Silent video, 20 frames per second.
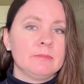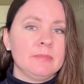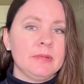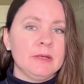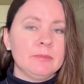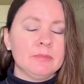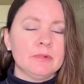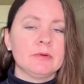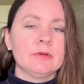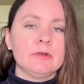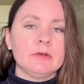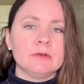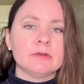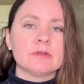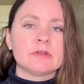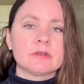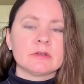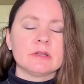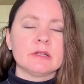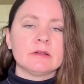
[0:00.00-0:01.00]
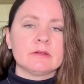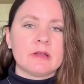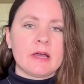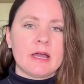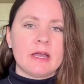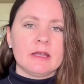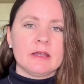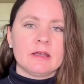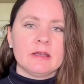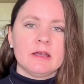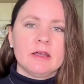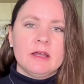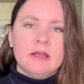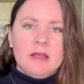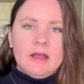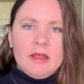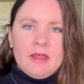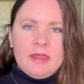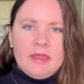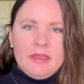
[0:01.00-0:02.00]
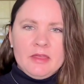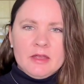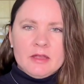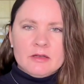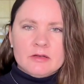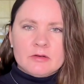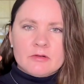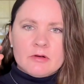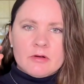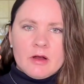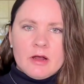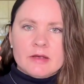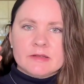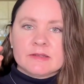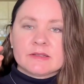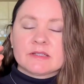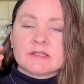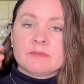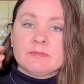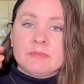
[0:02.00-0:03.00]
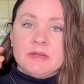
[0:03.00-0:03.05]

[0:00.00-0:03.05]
people usually like thin crust